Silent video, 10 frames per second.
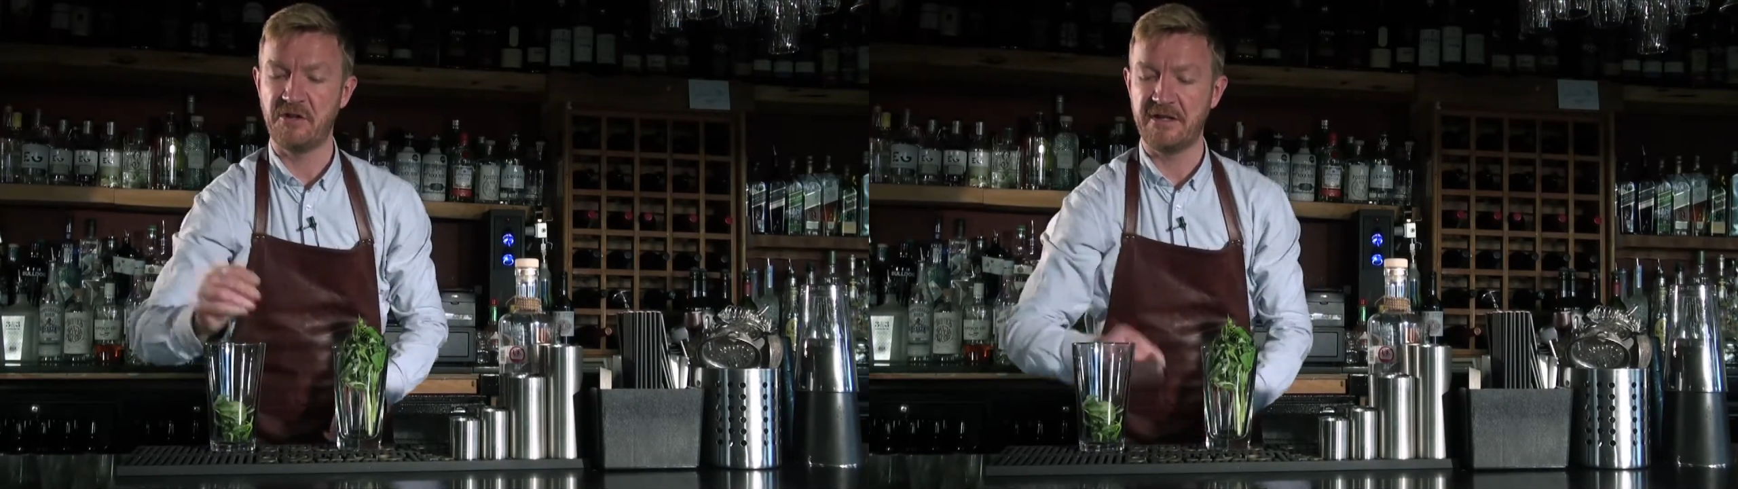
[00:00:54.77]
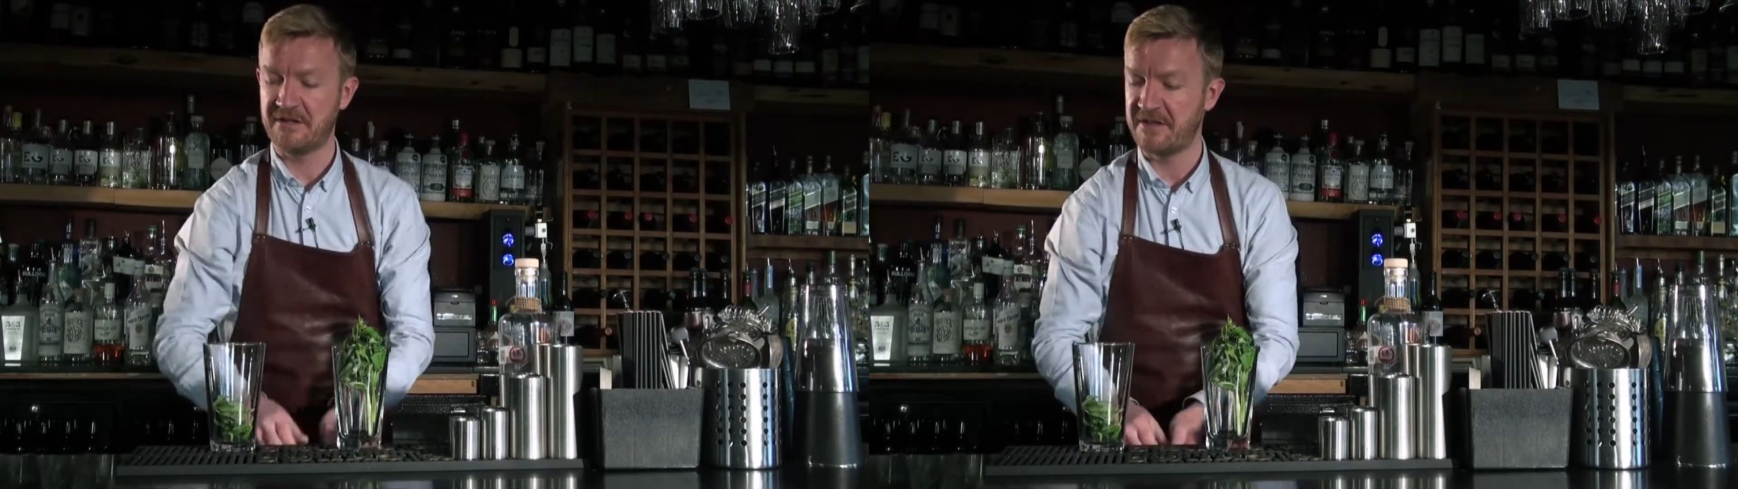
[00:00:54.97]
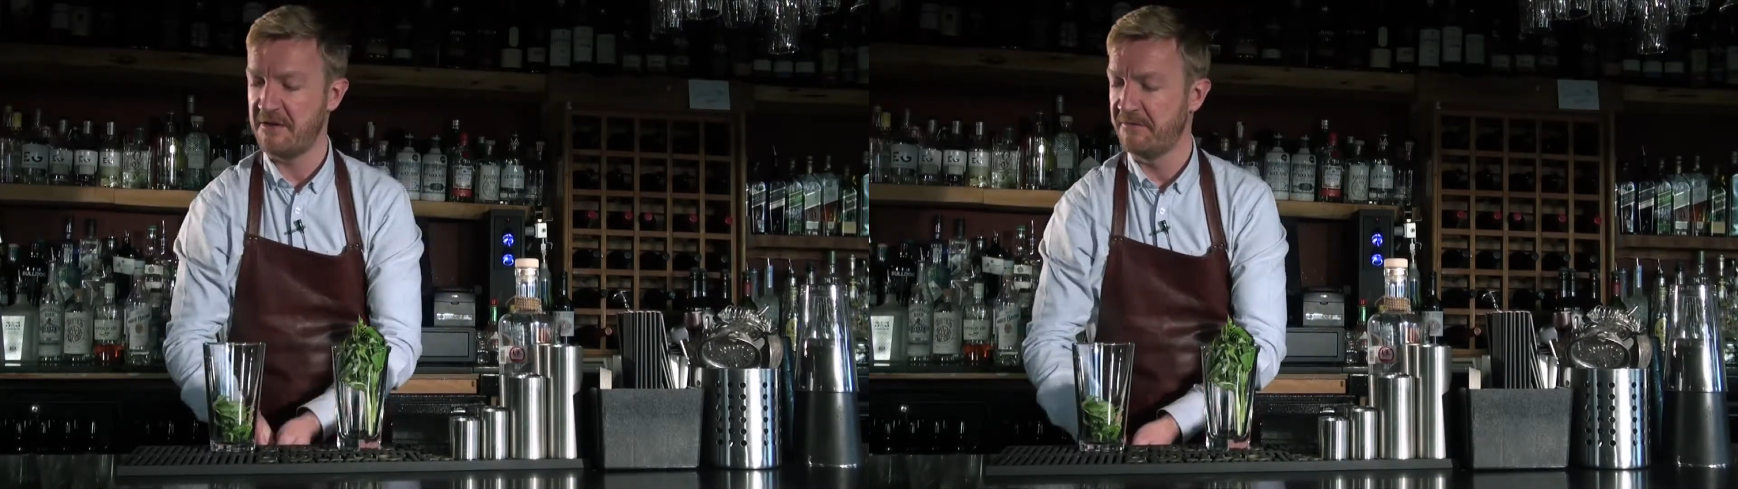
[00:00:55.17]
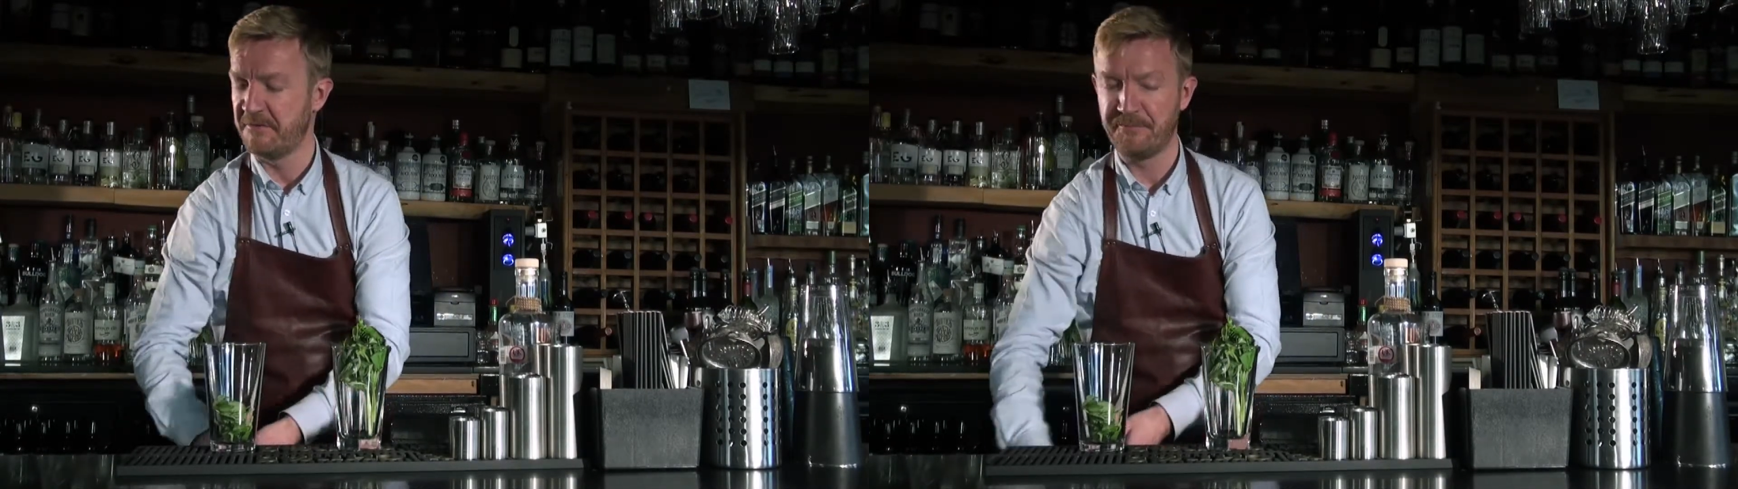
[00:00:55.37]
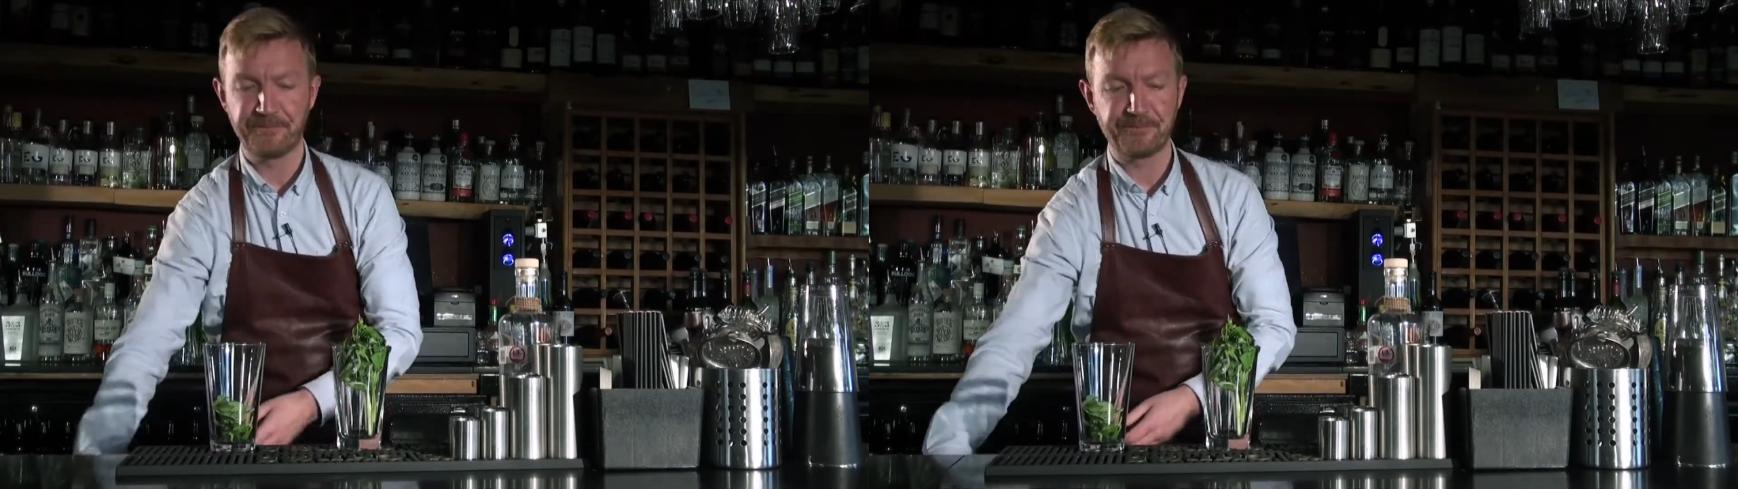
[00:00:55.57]
like
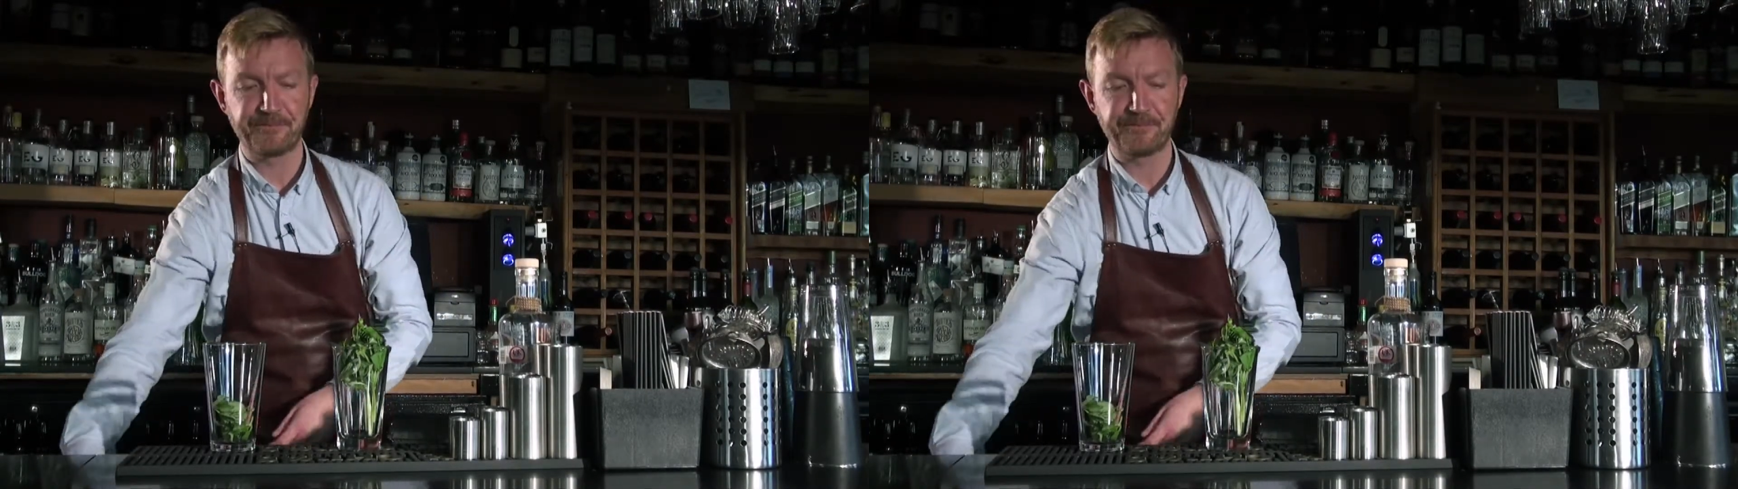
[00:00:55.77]
yourself.